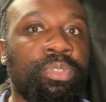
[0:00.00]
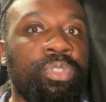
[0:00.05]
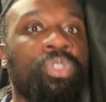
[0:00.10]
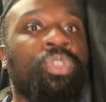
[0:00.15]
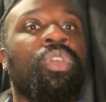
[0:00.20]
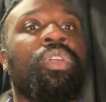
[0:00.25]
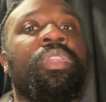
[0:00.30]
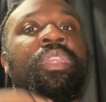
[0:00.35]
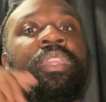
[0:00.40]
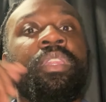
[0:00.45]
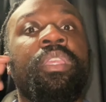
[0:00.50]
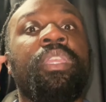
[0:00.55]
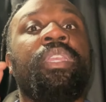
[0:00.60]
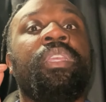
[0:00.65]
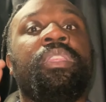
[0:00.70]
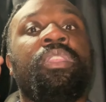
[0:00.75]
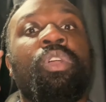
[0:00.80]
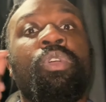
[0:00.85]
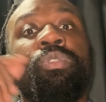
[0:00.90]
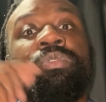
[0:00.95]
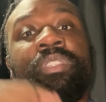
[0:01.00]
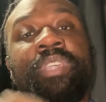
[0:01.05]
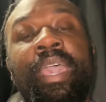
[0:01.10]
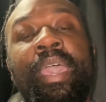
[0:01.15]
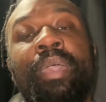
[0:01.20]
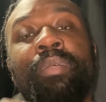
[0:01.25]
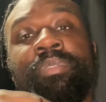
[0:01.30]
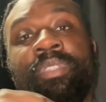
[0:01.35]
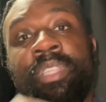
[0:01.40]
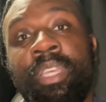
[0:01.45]
you're going to need those
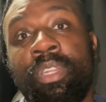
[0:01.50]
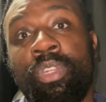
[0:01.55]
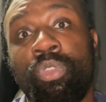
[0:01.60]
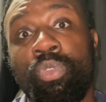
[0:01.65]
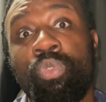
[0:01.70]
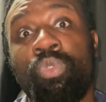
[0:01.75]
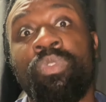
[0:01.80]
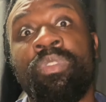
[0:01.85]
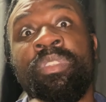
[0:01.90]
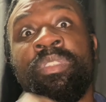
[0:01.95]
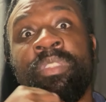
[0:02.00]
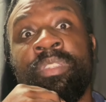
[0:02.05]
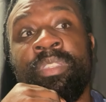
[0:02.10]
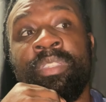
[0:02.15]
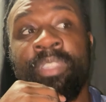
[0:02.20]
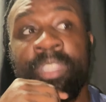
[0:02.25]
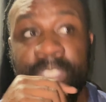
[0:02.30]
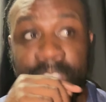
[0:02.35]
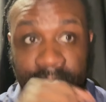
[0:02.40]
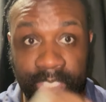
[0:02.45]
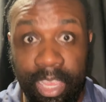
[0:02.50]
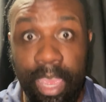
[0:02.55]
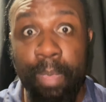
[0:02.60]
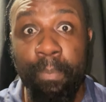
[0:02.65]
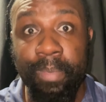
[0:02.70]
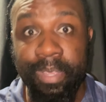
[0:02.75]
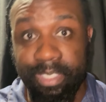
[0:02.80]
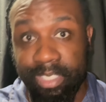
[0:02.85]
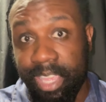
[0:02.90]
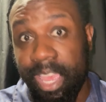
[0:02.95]
apps that do the
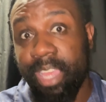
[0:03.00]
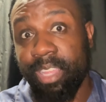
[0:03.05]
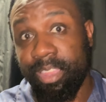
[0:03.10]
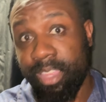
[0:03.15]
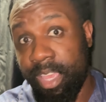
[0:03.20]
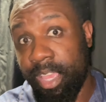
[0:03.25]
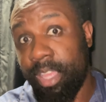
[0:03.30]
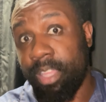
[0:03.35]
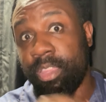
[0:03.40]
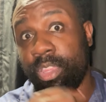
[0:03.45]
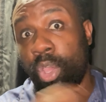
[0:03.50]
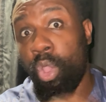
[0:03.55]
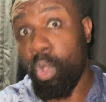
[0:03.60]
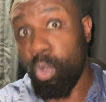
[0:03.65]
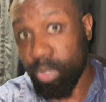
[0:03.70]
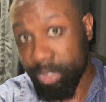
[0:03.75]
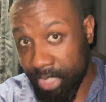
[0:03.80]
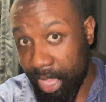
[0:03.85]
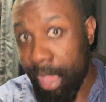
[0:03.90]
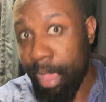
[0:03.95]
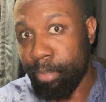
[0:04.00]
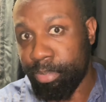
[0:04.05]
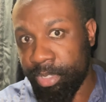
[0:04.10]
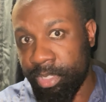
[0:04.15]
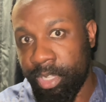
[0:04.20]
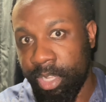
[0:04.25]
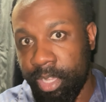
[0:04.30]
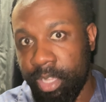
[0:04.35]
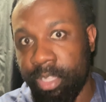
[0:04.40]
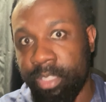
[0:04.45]
same exact thing those
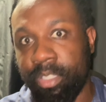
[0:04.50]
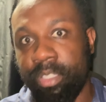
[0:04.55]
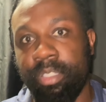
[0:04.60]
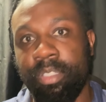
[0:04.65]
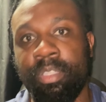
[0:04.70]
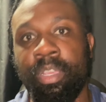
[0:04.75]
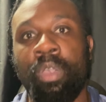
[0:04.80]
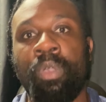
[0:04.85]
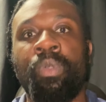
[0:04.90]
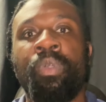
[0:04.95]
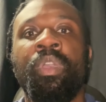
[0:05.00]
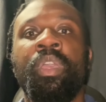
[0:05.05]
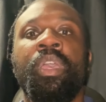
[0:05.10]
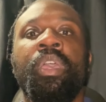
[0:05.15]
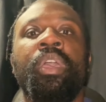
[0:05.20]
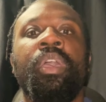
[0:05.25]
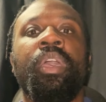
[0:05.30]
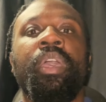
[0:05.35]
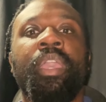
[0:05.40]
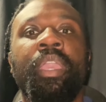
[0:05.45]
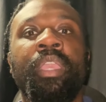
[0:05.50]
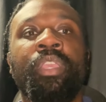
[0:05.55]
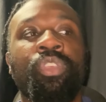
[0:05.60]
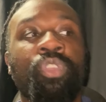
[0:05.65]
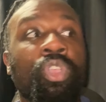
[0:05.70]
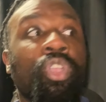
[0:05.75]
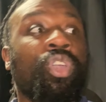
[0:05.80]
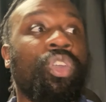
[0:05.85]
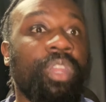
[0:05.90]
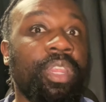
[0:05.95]
apps does. So, and
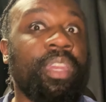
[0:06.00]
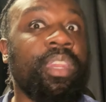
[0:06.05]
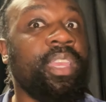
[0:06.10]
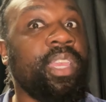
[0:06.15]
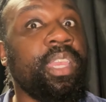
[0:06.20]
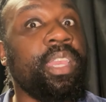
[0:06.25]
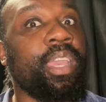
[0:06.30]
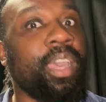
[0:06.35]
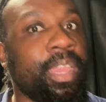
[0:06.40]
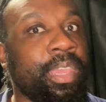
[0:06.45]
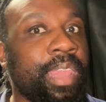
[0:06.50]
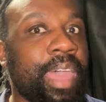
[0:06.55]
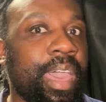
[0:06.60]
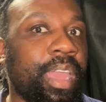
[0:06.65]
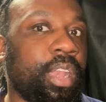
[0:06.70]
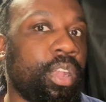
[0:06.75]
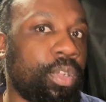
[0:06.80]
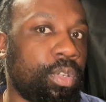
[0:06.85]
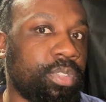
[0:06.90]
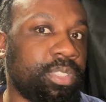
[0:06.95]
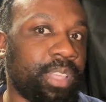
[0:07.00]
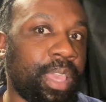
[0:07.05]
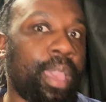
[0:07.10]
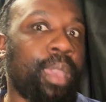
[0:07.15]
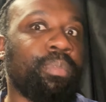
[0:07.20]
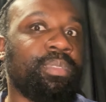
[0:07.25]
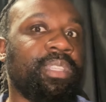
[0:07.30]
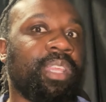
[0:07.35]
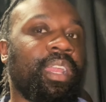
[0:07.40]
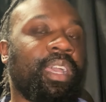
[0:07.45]
you're going to need a lot of those
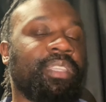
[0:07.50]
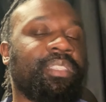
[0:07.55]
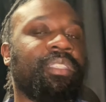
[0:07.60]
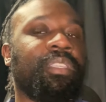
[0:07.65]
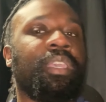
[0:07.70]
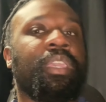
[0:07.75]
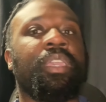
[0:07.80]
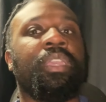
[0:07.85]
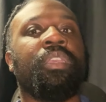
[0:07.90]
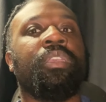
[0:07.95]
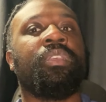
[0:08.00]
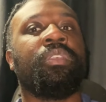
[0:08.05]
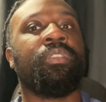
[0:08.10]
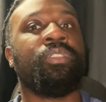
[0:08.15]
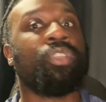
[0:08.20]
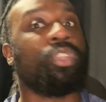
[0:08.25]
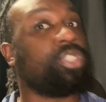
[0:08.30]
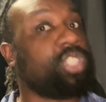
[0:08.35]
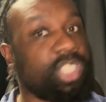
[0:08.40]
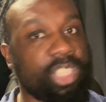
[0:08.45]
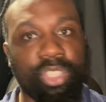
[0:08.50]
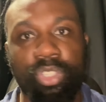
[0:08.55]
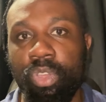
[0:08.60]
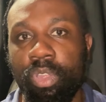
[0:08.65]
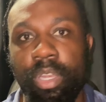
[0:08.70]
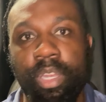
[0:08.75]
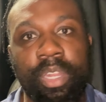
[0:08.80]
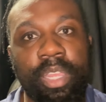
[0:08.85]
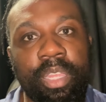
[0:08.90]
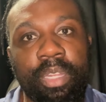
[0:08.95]
apps that I said. You're just
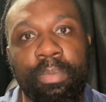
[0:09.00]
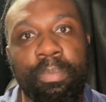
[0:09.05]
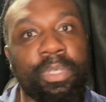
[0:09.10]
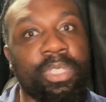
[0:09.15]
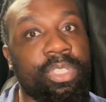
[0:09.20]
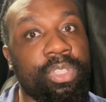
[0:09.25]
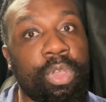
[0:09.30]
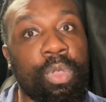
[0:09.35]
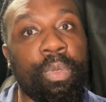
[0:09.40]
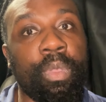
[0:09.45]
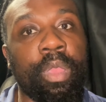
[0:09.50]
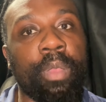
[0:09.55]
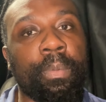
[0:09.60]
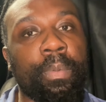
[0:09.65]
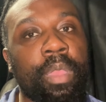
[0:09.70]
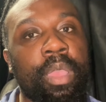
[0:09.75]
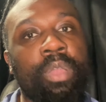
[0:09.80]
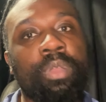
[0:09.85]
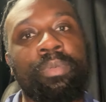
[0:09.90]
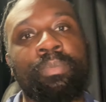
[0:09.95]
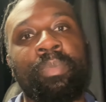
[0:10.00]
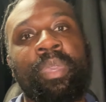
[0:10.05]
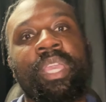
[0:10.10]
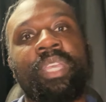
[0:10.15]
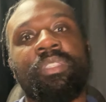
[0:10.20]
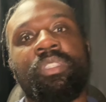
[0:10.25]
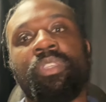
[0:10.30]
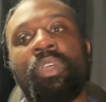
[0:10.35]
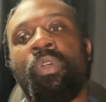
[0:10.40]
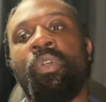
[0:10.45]
going to need them. There's no way around them,
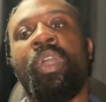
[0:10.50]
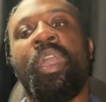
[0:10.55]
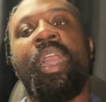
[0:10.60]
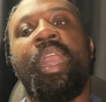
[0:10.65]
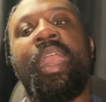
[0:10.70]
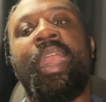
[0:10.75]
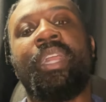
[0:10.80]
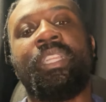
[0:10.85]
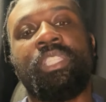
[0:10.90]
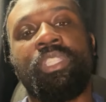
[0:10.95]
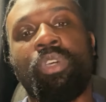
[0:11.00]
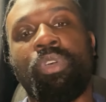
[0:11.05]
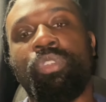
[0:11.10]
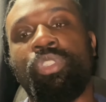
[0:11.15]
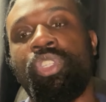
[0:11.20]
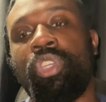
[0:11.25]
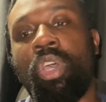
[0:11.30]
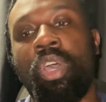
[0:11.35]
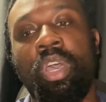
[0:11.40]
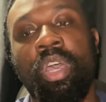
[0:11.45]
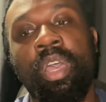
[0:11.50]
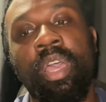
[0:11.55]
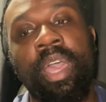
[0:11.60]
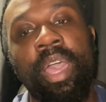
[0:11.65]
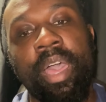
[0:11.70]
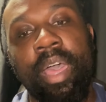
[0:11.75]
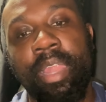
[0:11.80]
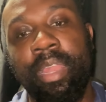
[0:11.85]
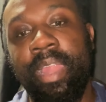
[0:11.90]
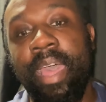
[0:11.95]
man. So I told y'all
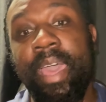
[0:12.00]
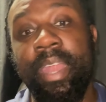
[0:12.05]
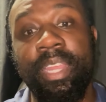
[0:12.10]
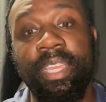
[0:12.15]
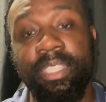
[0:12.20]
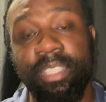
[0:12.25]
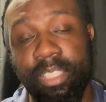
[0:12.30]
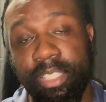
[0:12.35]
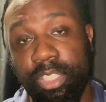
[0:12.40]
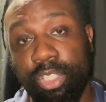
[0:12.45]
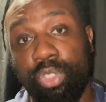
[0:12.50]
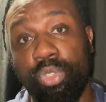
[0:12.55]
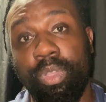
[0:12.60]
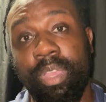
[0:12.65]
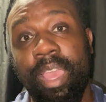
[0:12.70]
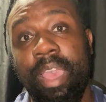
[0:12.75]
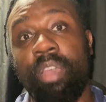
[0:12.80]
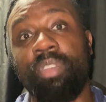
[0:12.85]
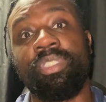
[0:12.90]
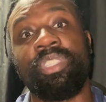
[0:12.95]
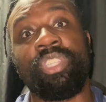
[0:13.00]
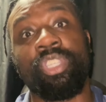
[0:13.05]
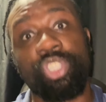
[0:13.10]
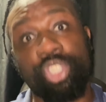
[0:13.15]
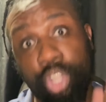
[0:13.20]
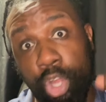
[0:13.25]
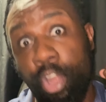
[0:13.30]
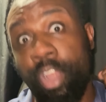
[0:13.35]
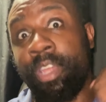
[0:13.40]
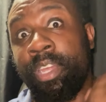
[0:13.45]
a lot of essential accounts
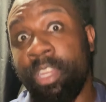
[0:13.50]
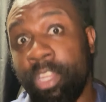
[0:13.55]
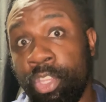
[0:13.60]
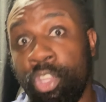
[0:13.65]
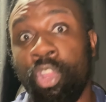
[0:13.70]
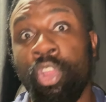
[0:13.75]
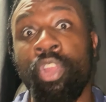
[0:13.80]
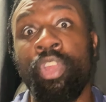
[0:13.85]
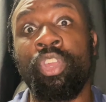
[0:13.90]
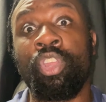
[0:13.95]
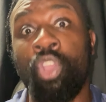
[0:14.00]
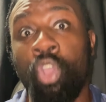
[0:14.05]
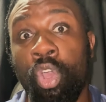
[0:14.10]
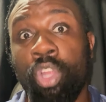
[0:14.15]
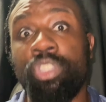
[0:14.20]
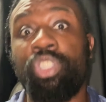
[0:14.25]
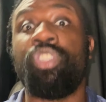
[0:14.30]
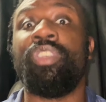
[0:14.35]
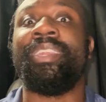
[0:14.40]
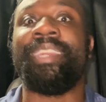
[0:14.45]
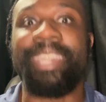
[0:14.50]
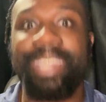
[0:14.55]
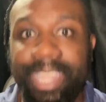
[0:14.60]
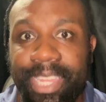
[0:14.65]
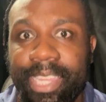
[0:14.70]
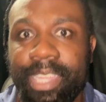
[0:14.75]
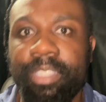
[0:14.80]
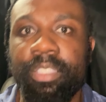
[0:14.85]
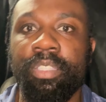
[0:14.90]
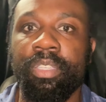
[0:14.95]
that you're going to
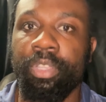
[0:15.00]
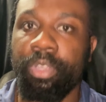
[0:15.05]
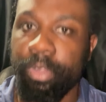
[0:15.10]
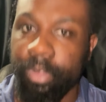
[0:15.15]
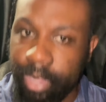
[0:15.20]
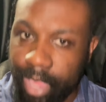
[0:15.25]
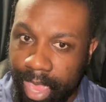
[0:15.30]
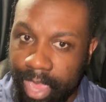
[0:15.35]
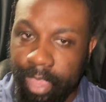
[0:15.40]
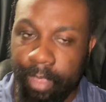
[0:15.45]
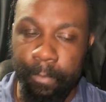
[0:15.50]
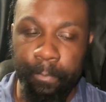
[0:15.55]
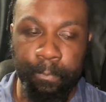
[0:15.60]
need to create